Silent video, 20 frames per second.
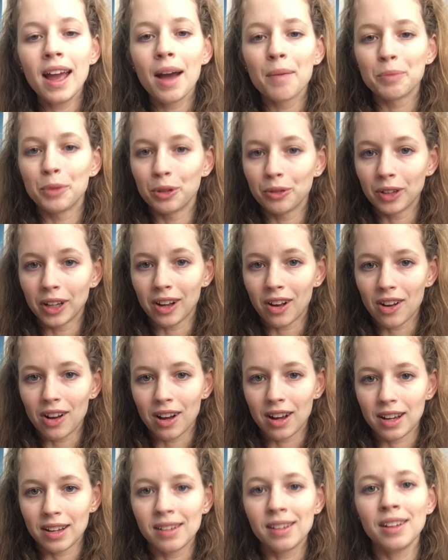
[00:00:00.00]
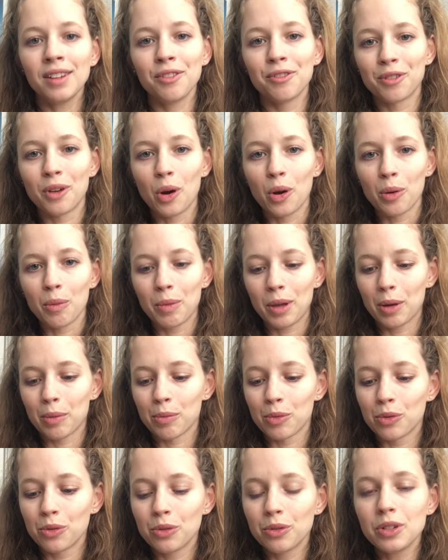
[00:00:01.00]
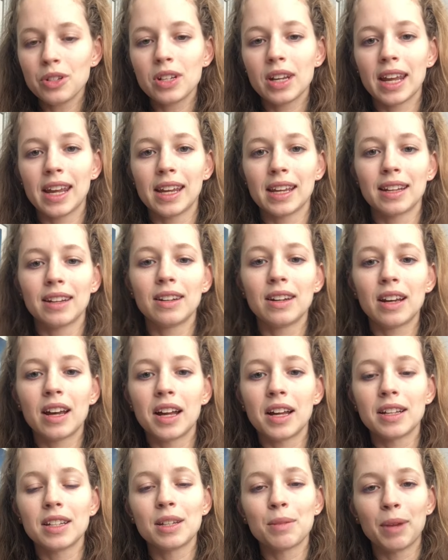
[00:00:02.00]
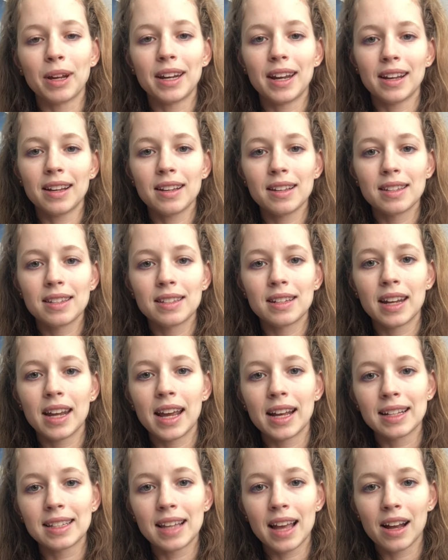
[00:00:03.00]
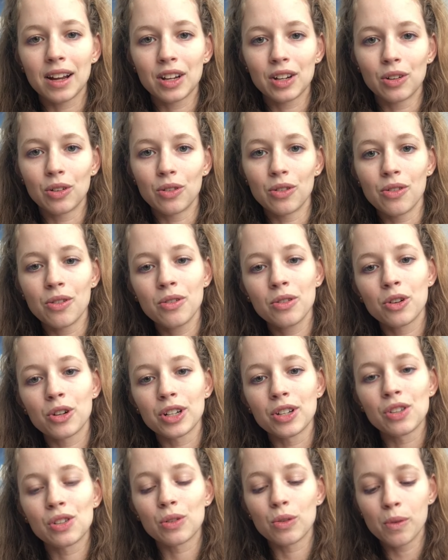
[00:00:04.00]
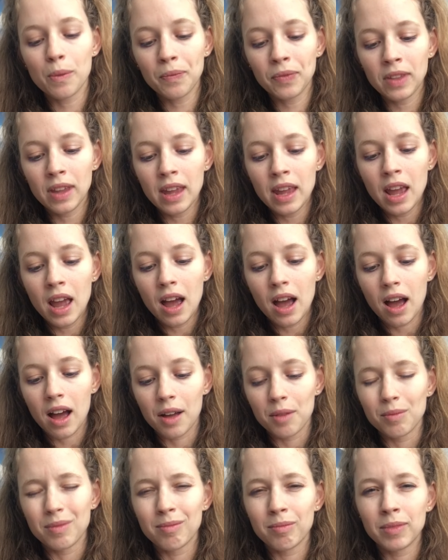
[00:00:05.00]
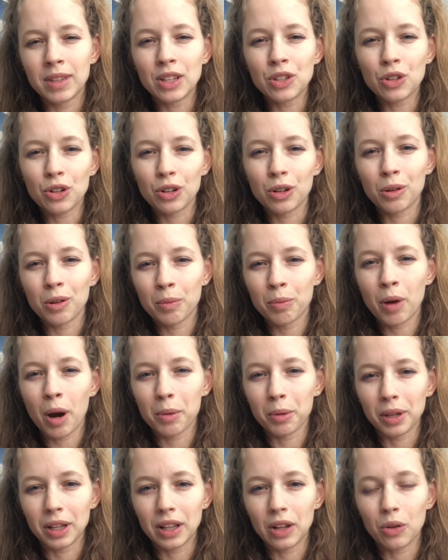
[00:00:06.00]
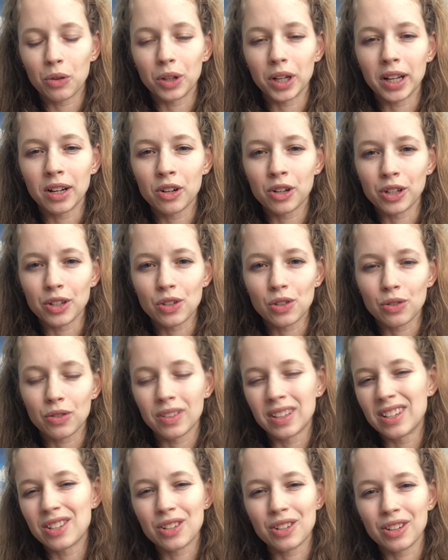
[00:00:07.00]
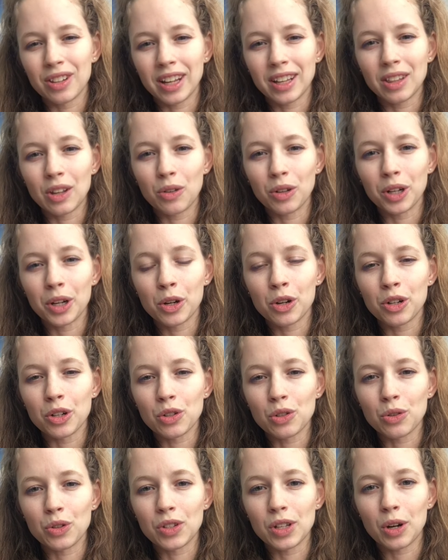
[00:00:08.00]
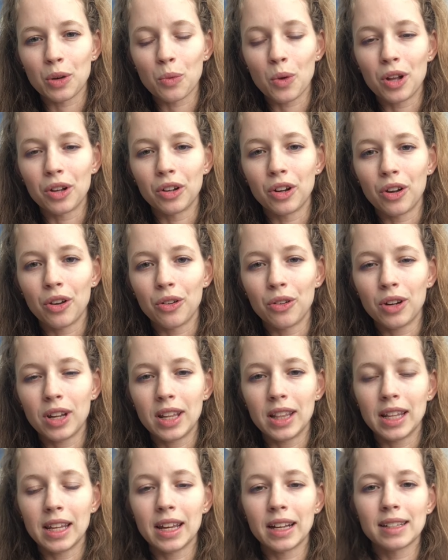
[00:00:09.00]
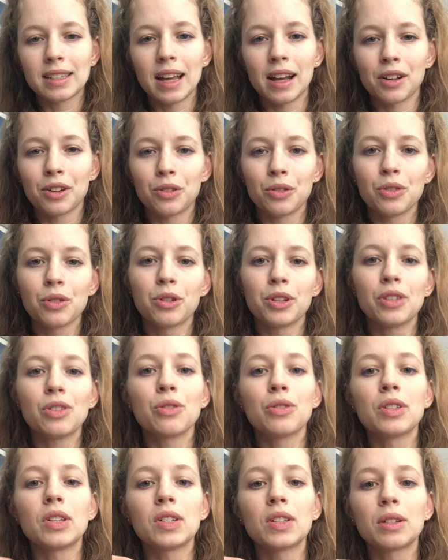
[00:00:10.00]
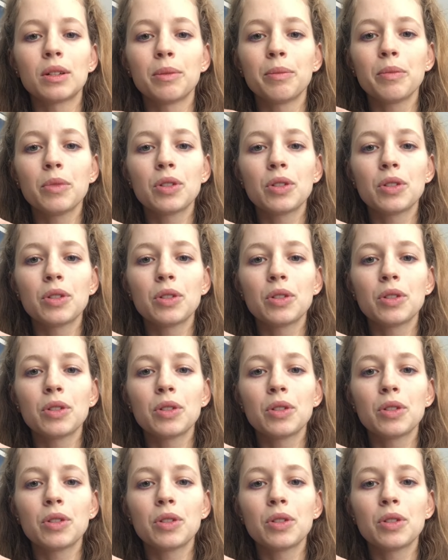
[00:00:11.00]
moving on from emerald and to my next hexagonal crystal. These are probably the only these are like the only crystals that are well known in the hexagonal crystal system.